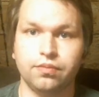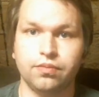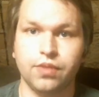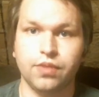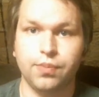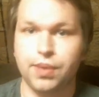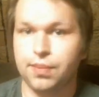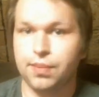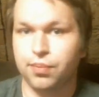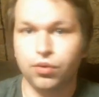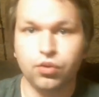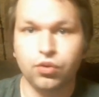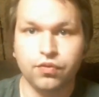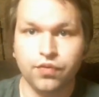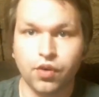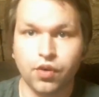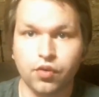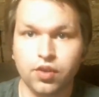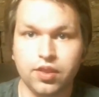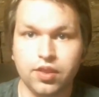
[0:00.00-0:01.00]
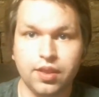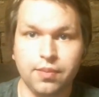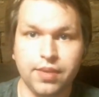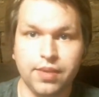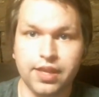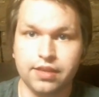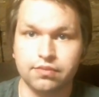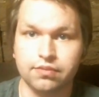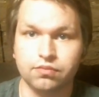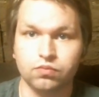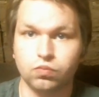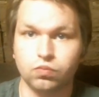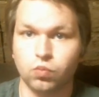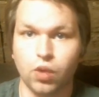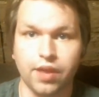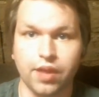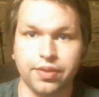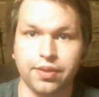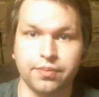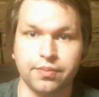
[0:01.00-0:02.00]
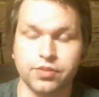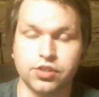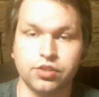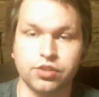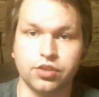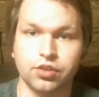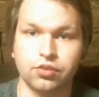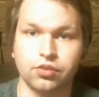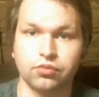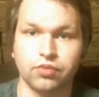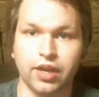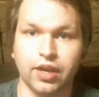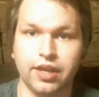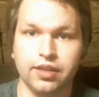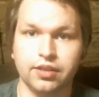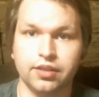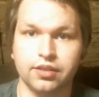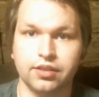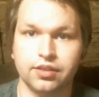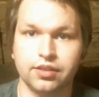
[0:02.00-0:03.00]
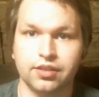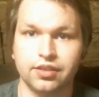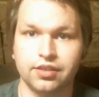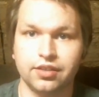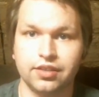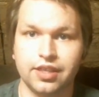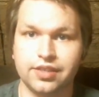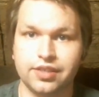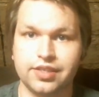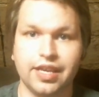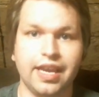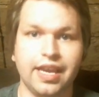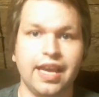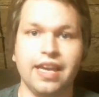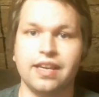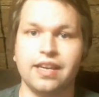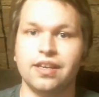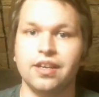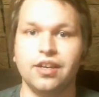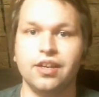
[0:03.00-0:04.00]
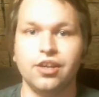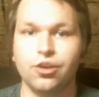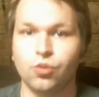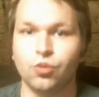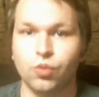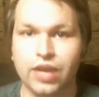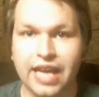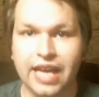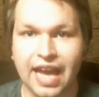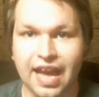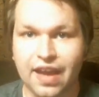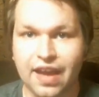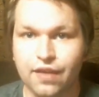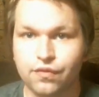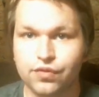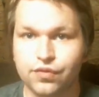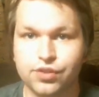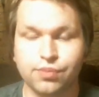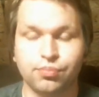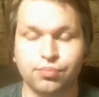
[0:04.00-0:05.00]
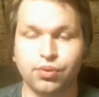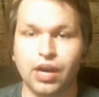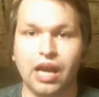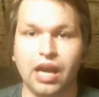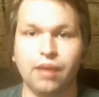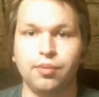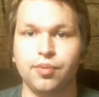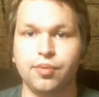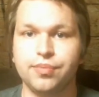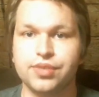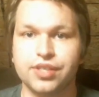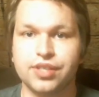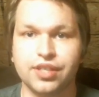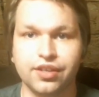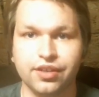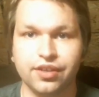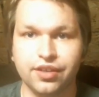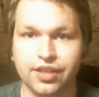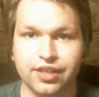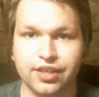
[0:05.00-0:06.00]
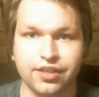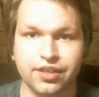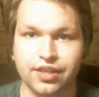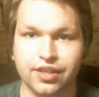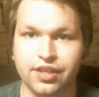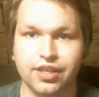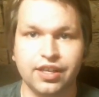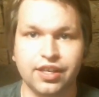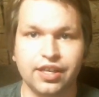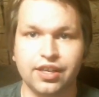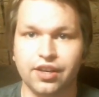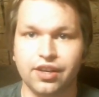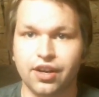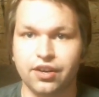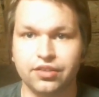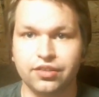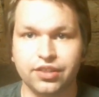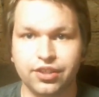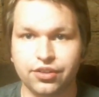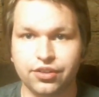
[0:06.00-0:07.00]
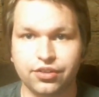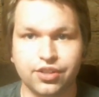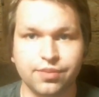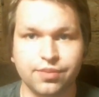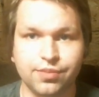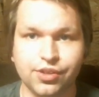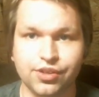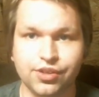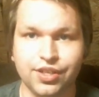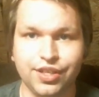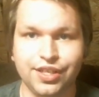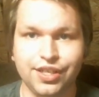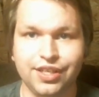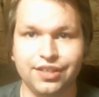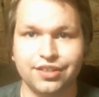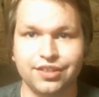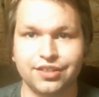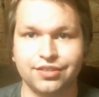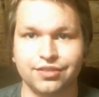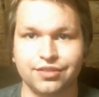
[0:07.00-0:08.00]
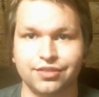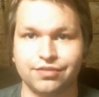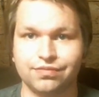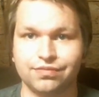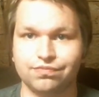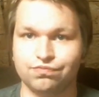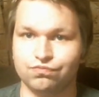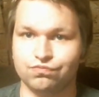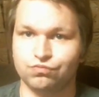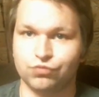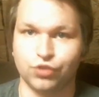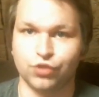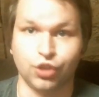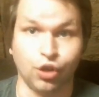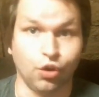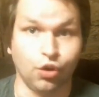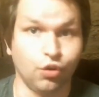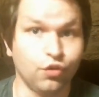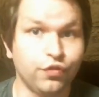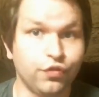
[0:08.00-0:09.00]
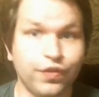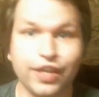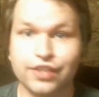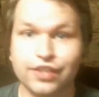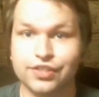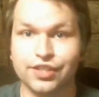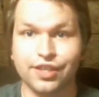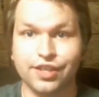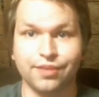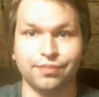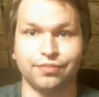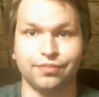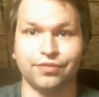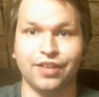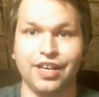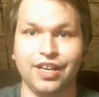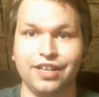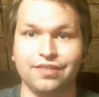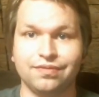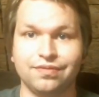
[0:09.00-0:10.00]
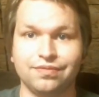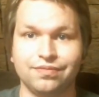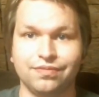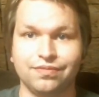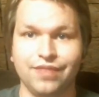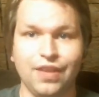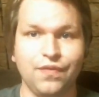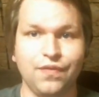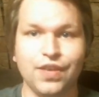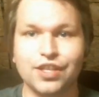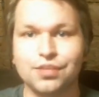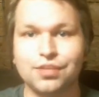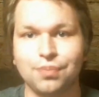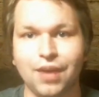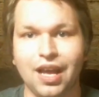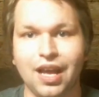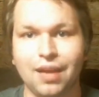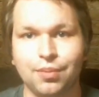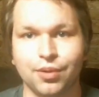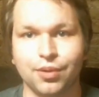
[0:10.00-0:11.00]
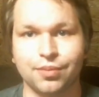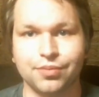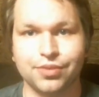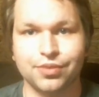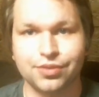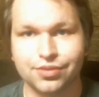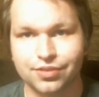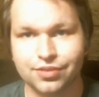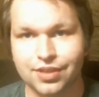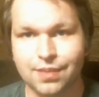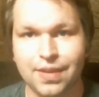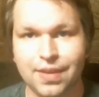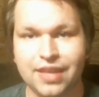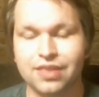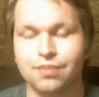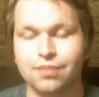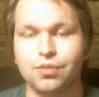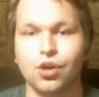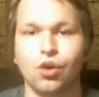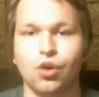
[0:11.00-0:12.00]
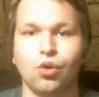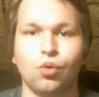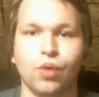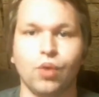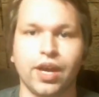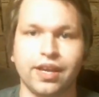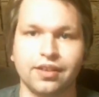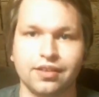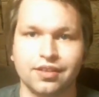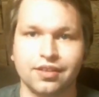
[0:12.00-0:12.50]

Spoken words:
the people who voted them in want them to do, right? They say, hey, we have some problems here in our little community. Go fix them, right? They fix problems. They make them go away.